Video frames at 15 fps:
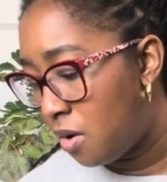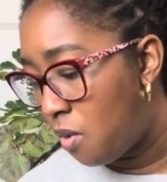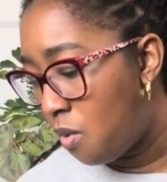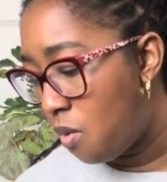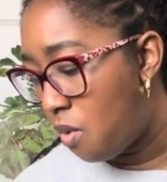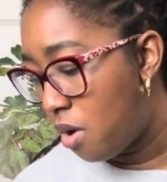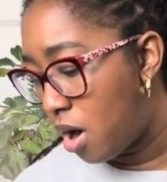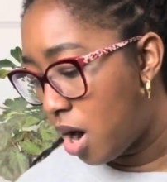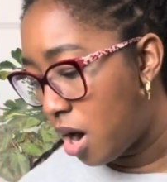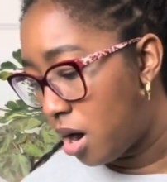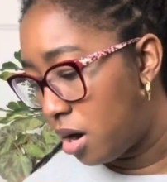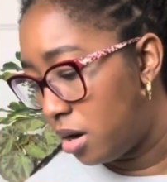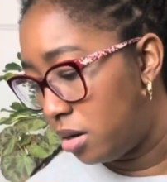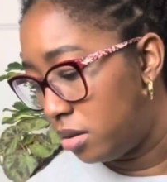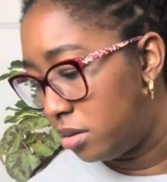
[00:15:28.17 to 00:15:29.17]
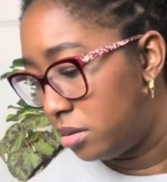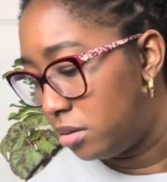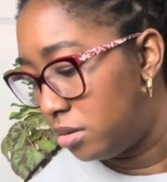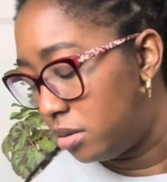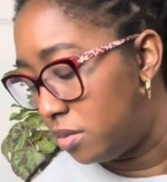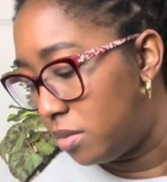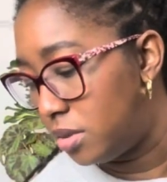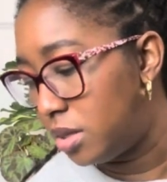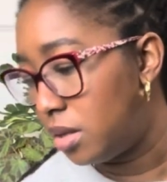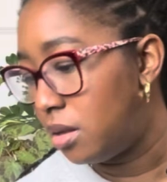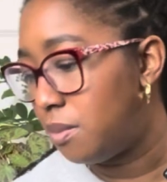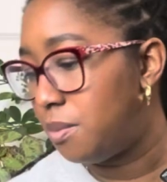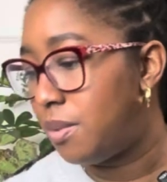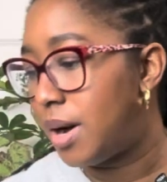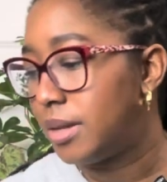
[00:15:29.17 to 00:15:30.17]
Or the ones on
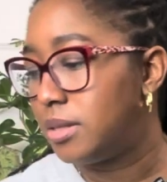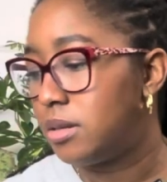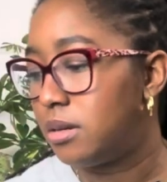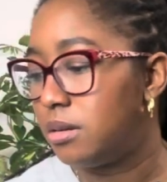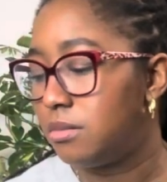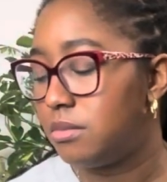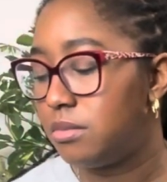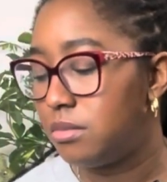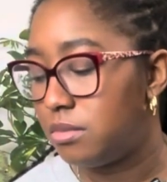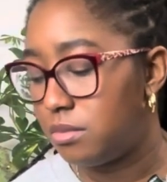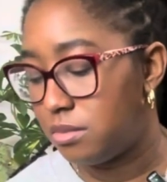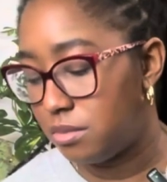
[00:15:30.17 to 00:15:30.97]
the bottom.